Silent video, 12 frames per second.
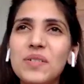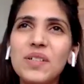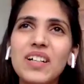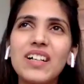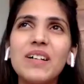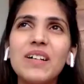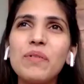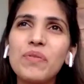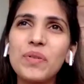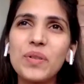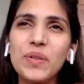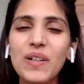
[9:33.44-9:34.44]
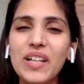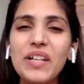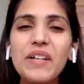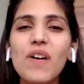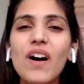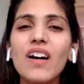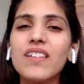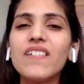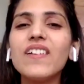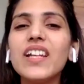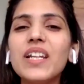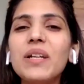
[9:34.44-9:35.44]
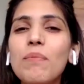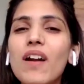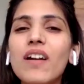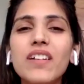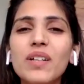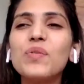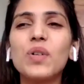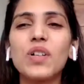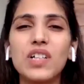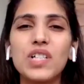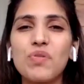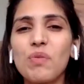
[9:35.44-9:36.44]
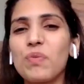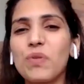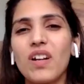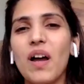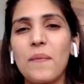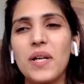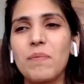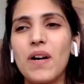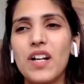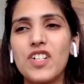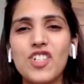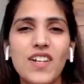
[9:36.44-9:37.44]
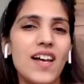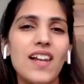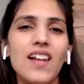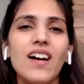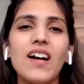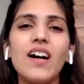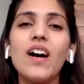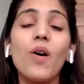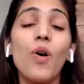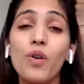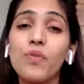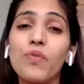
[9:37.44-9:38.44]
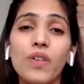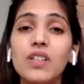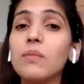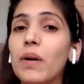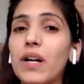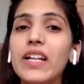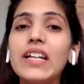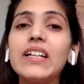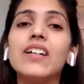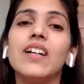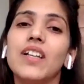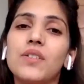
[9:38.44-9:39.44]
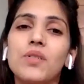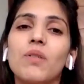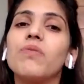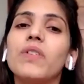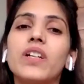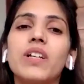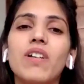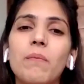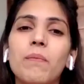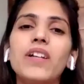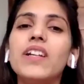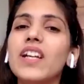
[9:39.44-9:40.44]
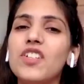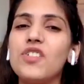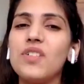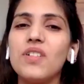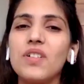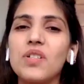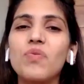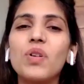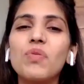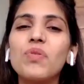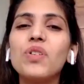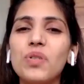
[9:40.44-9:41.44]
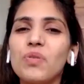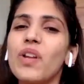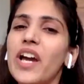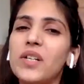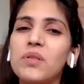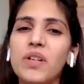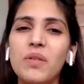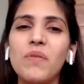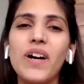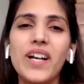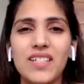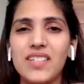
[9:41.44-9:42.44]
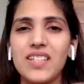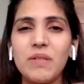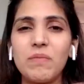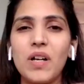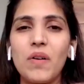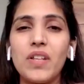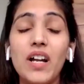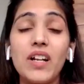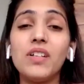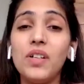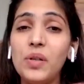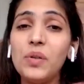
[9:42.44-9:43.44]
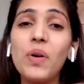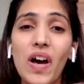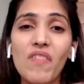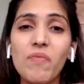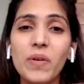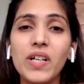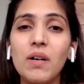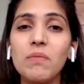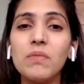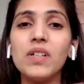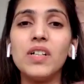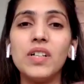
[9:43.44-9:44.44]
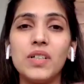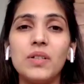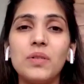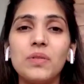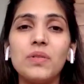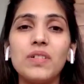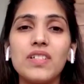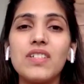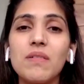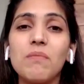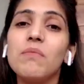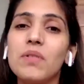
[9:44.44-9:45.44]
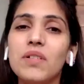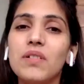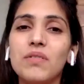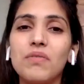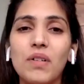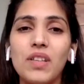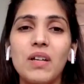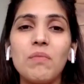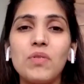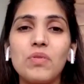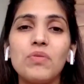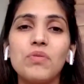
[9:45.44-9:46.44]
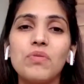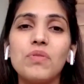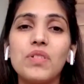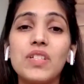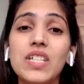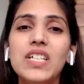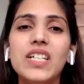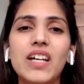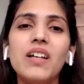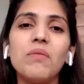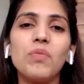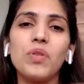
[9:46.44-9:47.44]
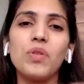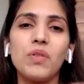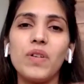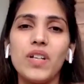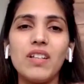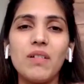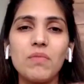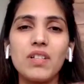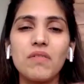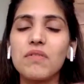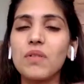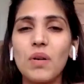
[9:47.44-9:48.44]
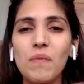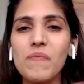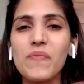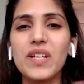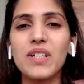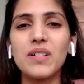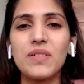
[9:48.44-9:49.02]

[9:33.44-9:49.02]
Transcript: So uh, before you leave, are there any parting words for programming Pathshala or for the budding software development engineers? What would you like to advise them now that you have become, you know, a symbol for them to see and motivate themselves from?